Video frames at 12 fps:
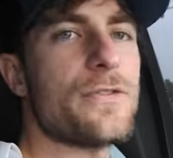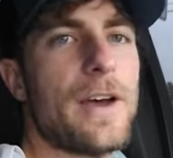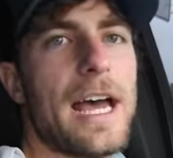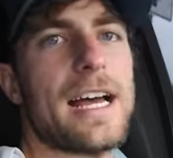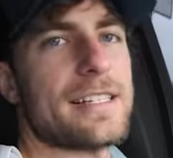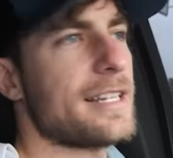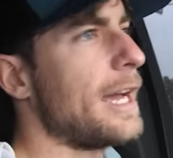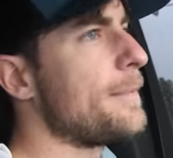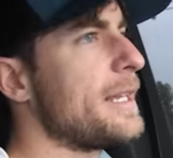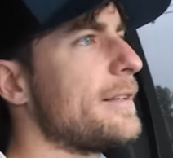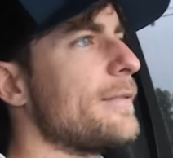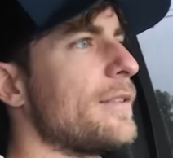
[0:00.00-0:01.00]
fast. I
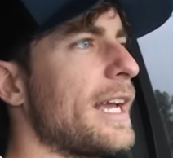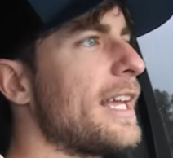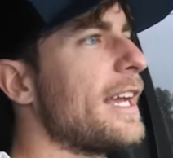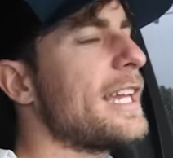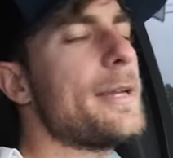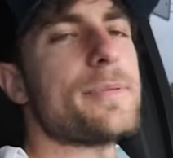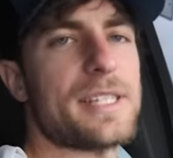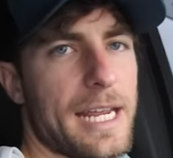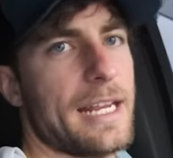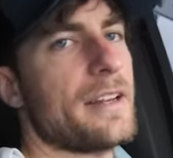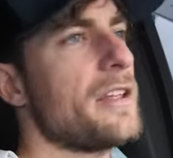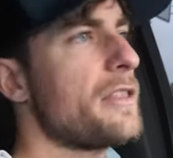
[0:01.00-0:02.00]
mean, like I keep
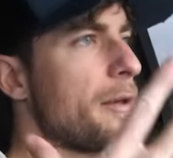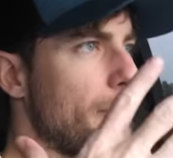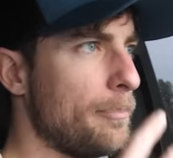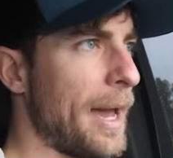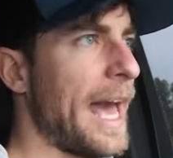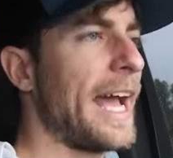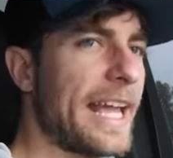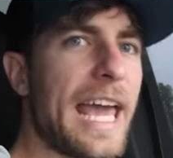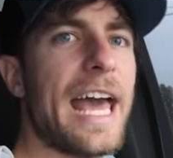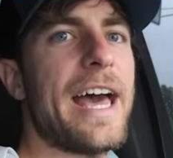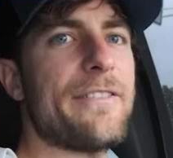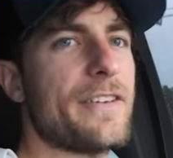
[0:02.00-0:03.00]
saying, the back
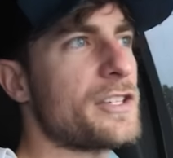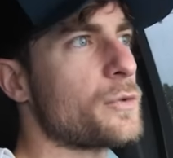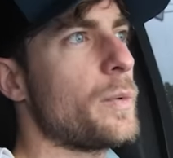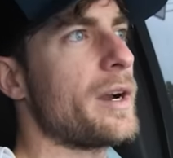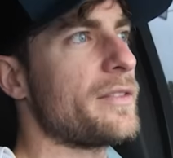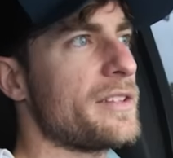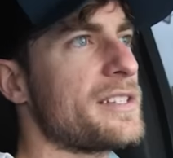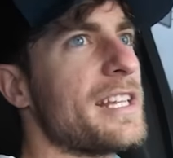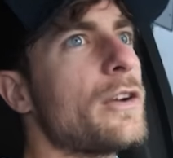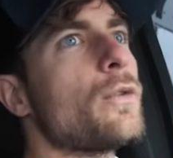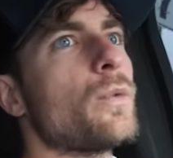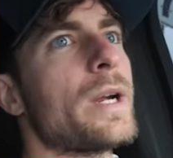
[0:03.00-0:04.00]
half is where this
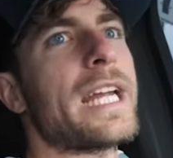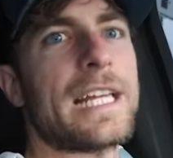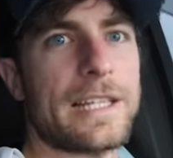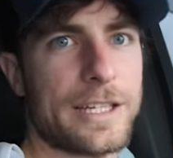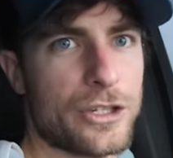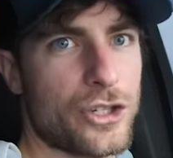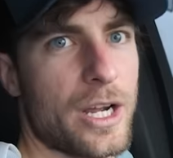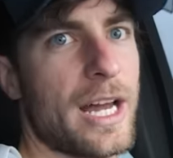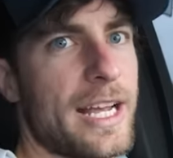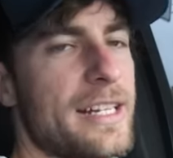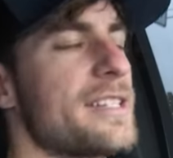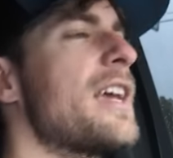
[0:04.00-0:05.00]
thing really
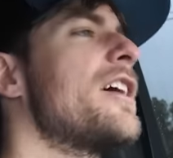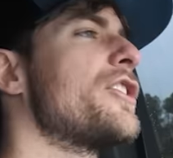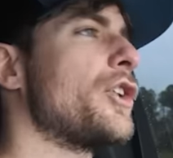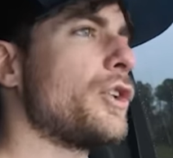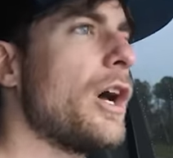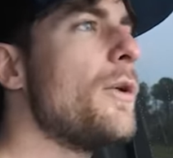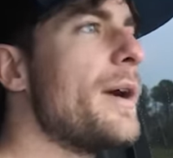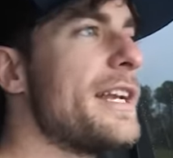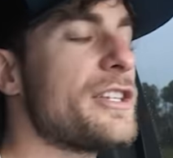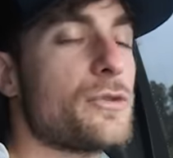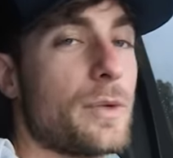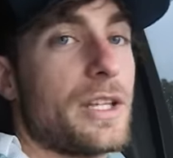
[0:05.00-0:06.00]
shines. The low
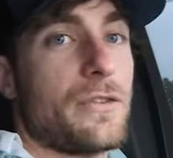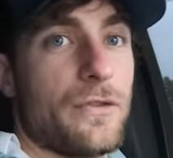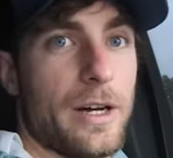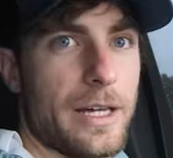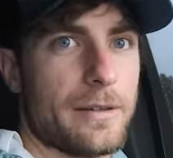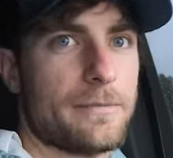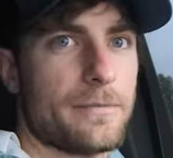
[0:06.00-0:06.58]
end is really fun,